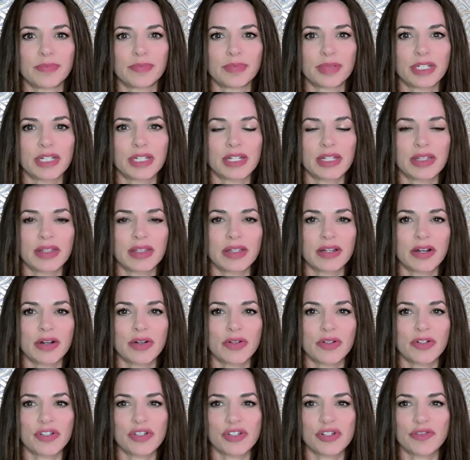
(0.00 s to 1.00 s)
beneath the
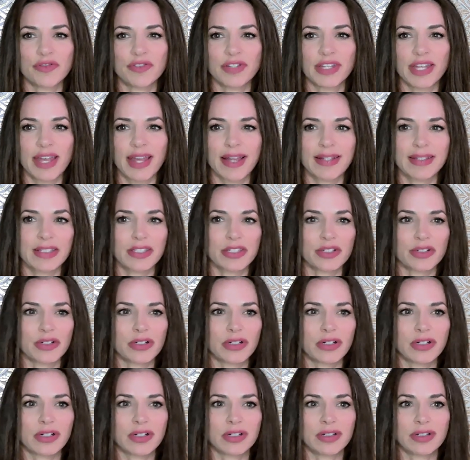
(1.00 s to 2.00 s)
ocean of
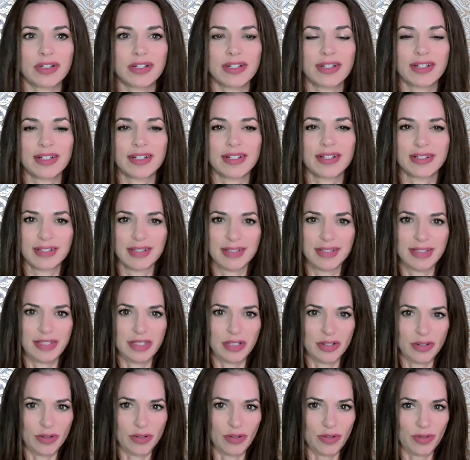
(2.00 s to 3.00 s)
Cancer.
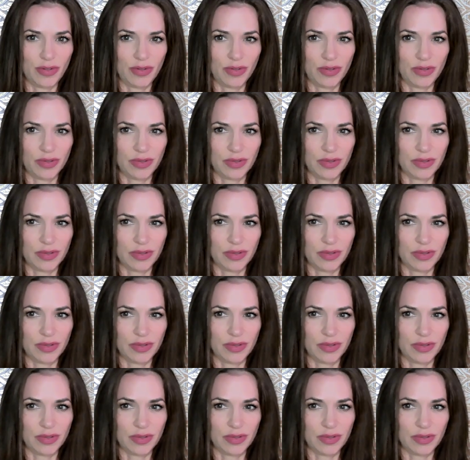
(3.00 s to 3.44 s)
So